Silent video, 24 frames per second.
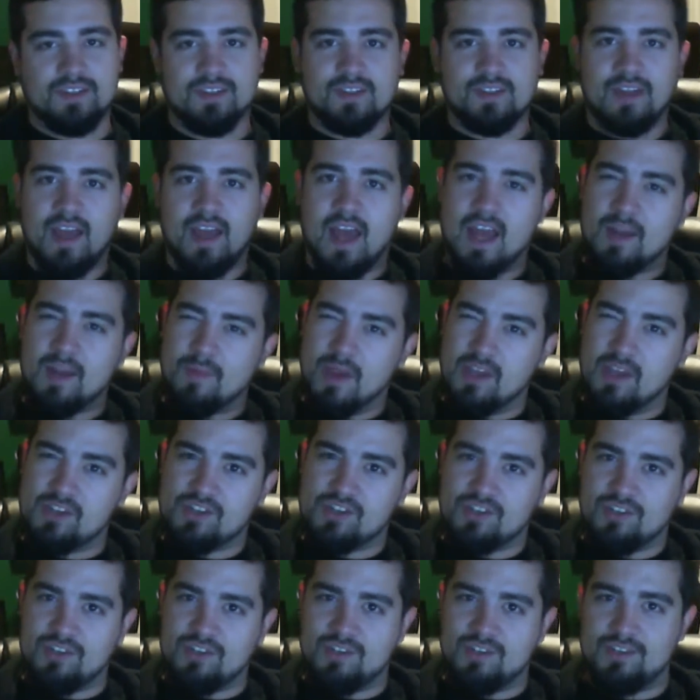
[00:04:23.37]

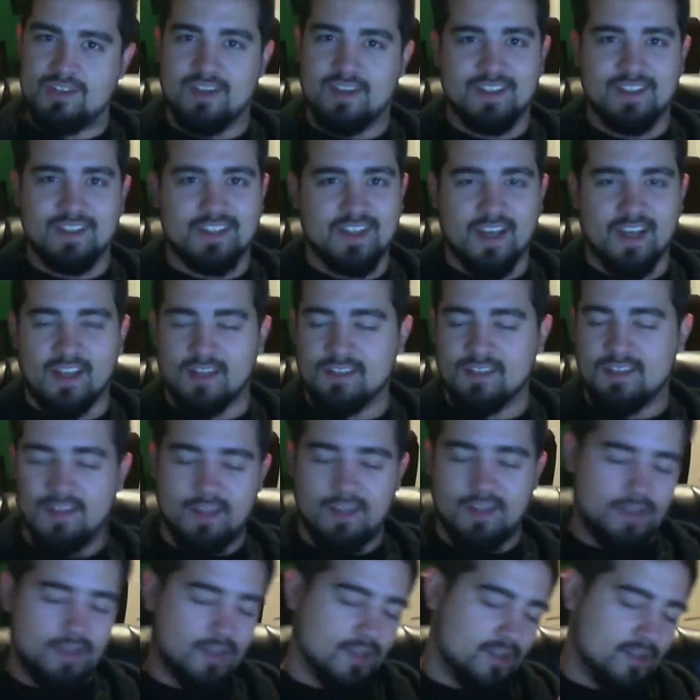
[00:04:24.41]
animations and his
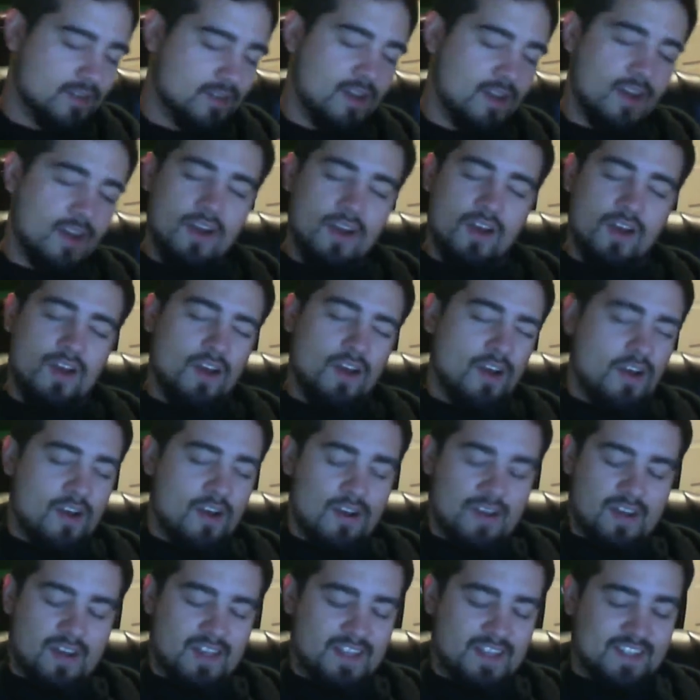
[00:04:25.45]
skeleton and
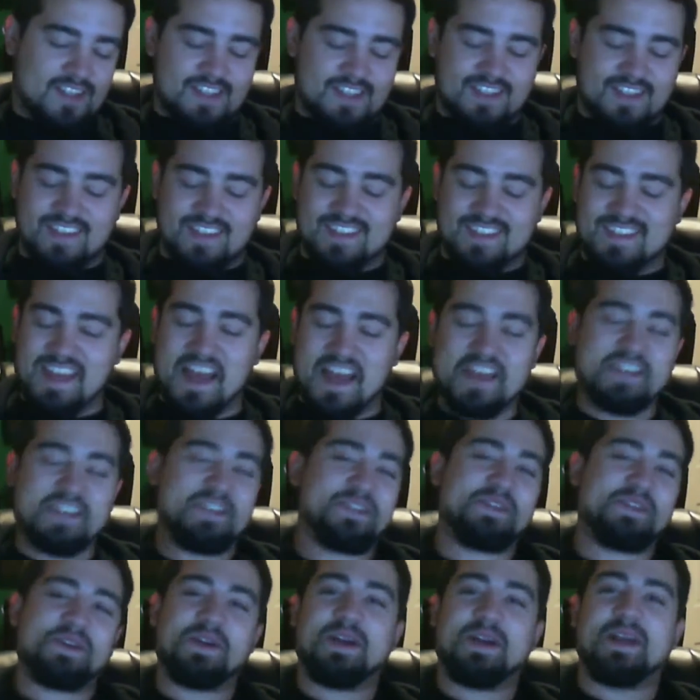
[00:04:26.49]
his
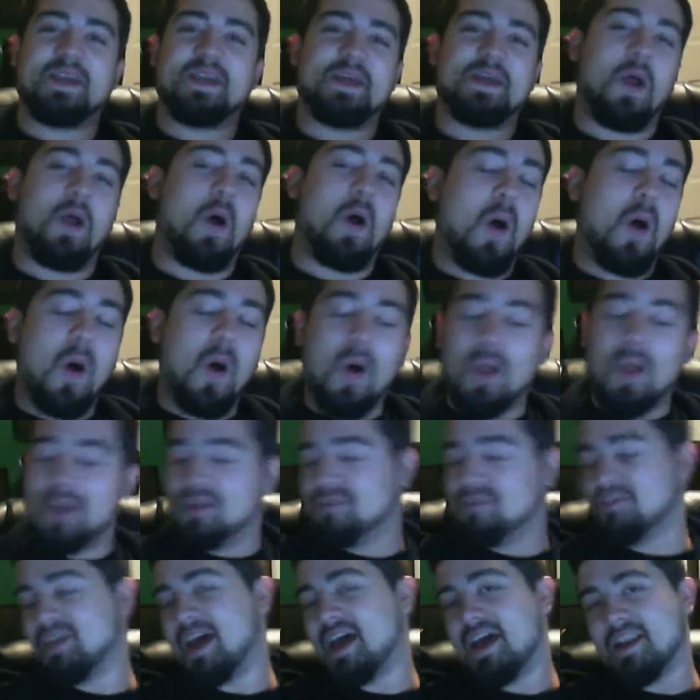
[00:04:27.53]
texturing and all
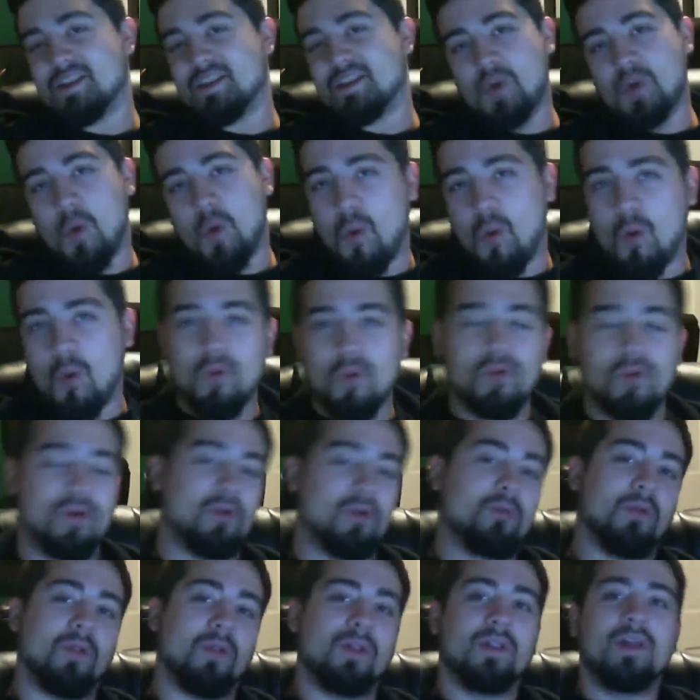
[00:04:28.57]
of that is
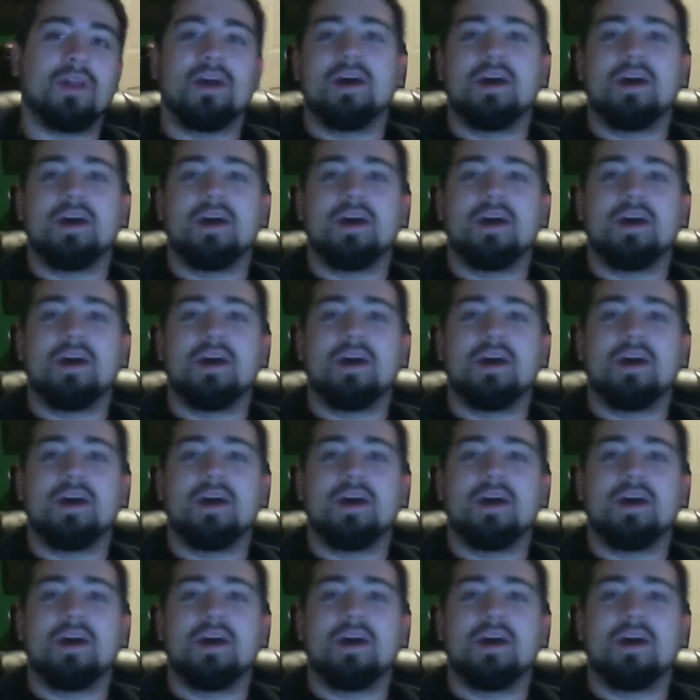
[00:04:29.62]
horrible.